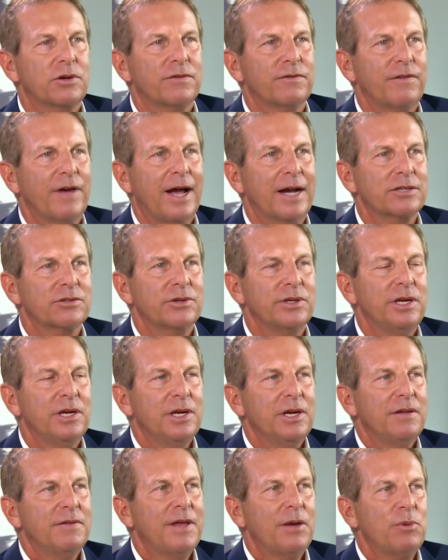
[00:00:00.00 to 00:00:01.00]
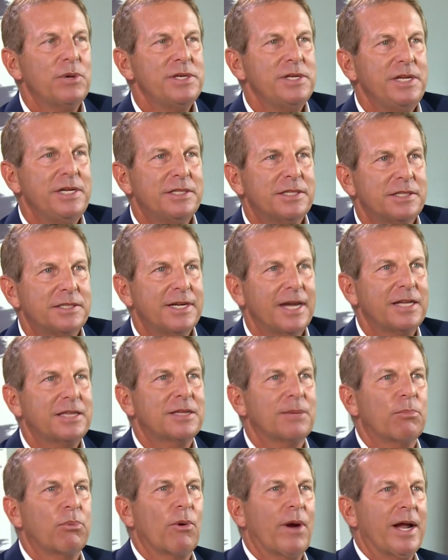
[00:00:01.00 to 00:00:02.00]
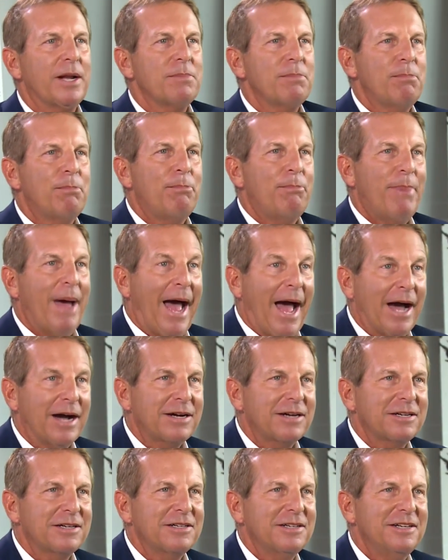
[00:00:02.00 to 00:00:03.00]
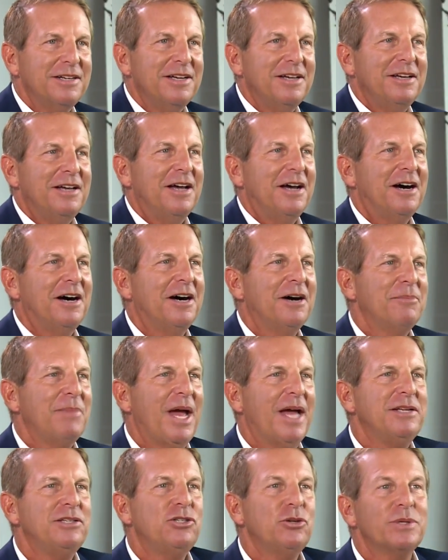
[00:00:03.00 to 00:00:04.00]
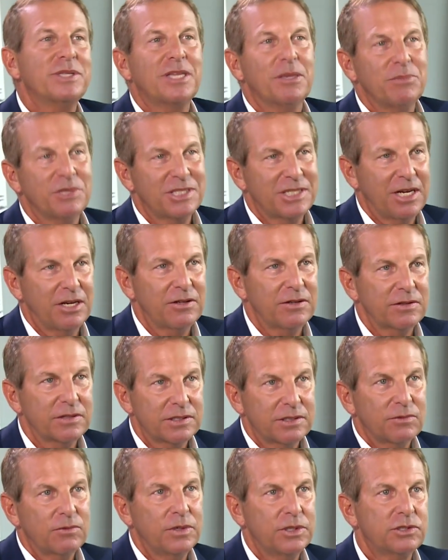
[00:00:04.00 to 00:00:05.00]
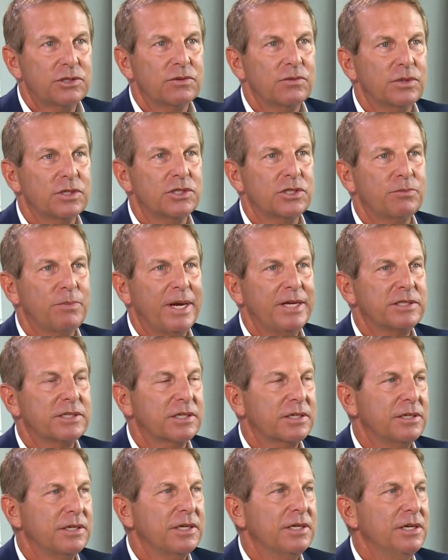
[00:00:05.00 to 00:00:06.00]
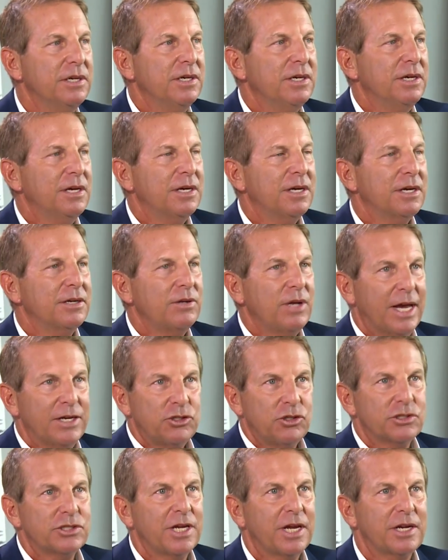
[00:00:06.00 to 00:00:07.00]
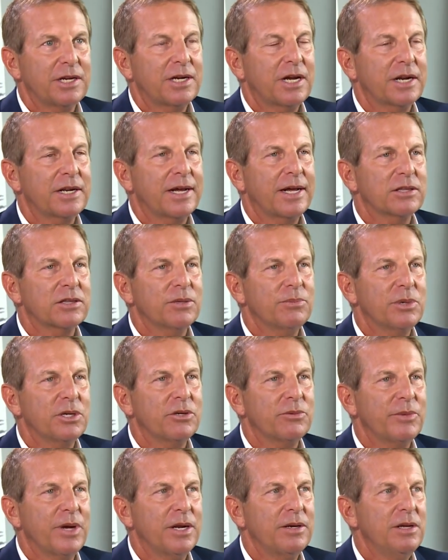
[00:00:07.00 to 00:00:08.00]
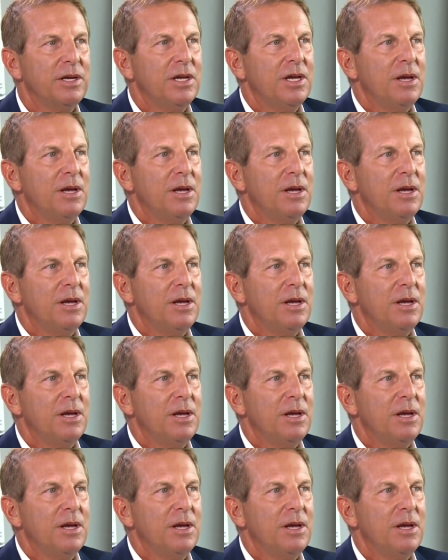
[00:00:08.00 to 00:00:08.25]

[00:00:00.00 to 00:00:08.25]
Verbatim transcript: to a factory. They would need to take the brand back and do it themselves, which basically, as you're saying, cutting out the middleman.